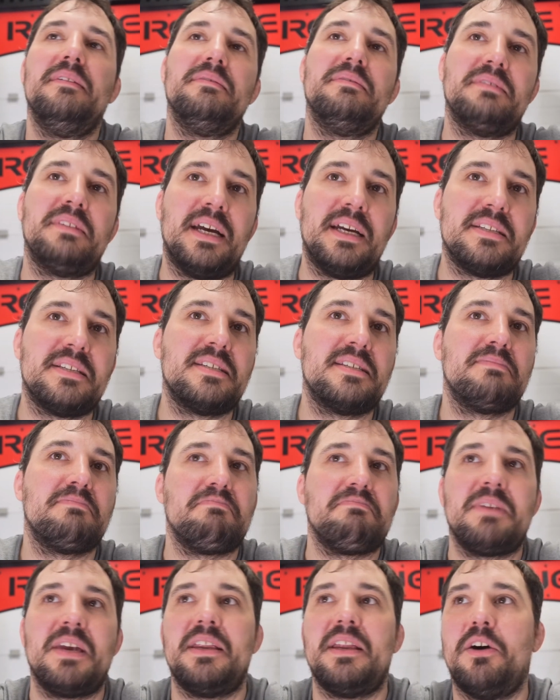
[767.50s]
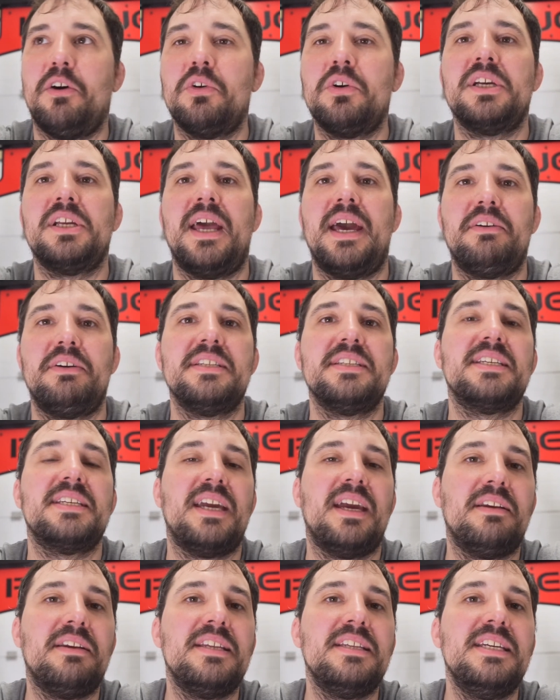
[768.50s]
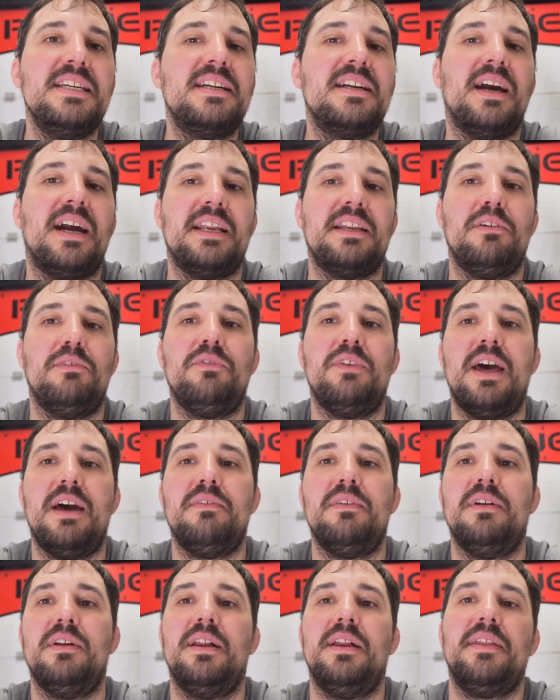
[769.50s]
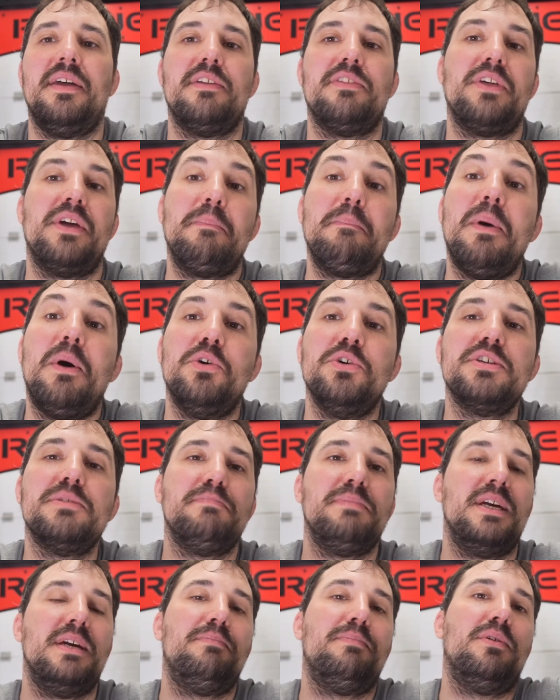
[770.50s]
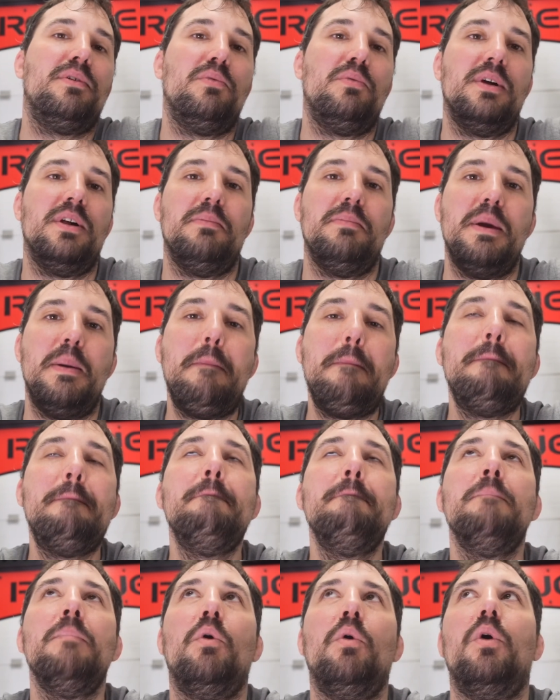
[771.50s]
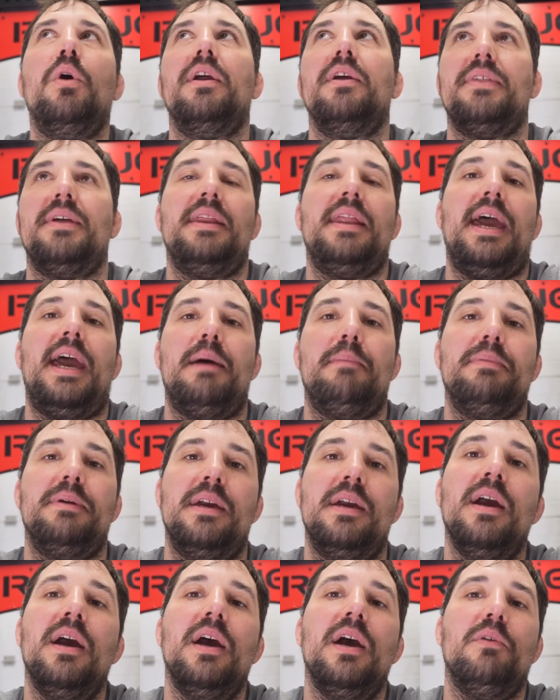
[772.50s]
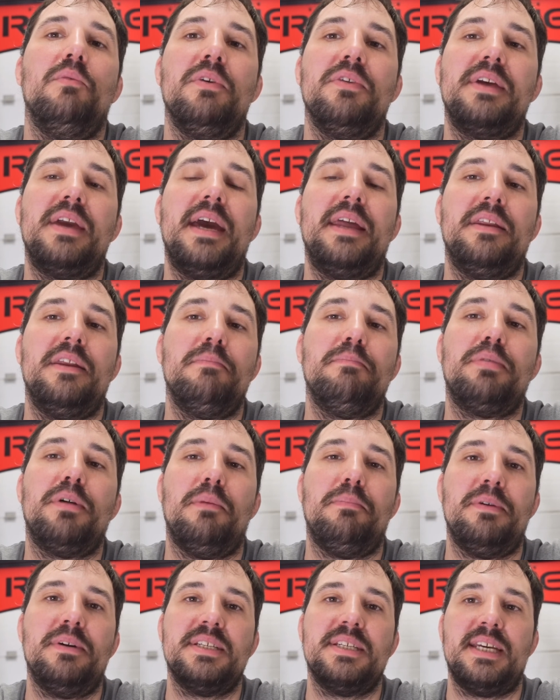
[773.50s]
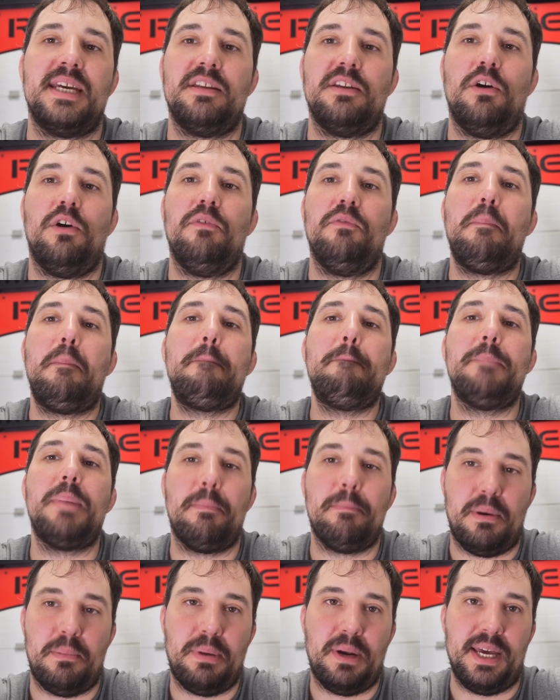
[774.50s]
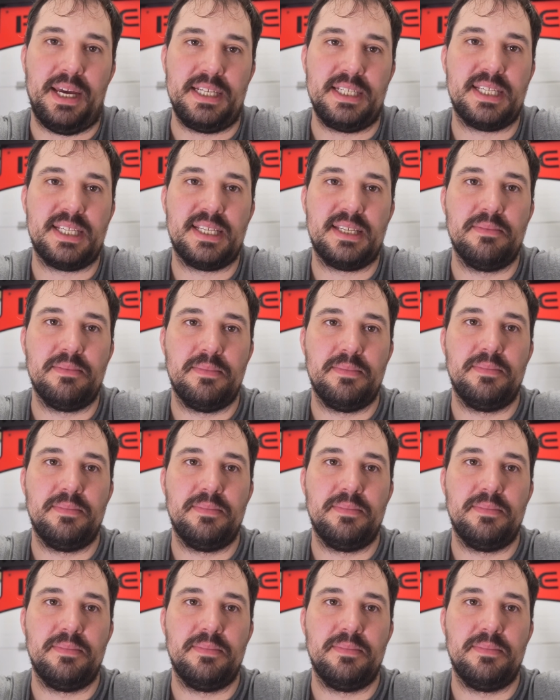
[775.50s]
That's, you know, Clarence Kennedy kind of level, and I think most people will be more than happy with getting a proper set of bumper plates.